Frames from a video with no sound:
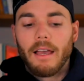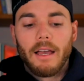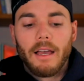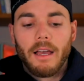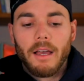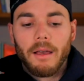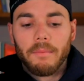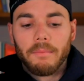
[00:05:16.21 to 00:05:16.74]

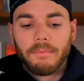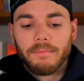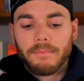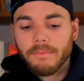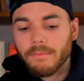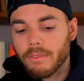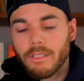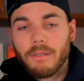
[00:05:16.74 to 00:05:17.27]

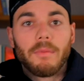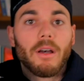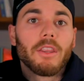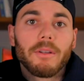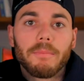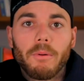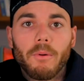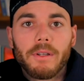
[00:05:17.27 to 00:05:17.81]
Some
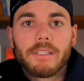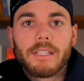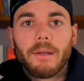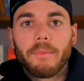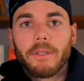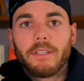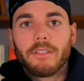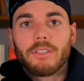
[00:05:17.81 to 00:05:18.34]
other points
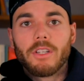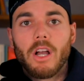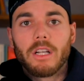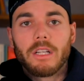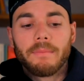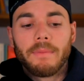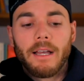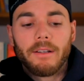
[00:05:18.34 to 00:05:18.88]
that we can
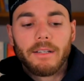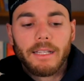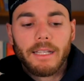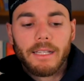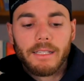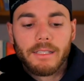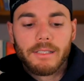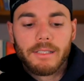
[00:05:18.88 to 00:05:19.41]
talk about
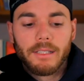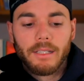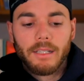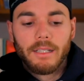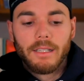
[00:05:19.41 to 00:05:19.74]
is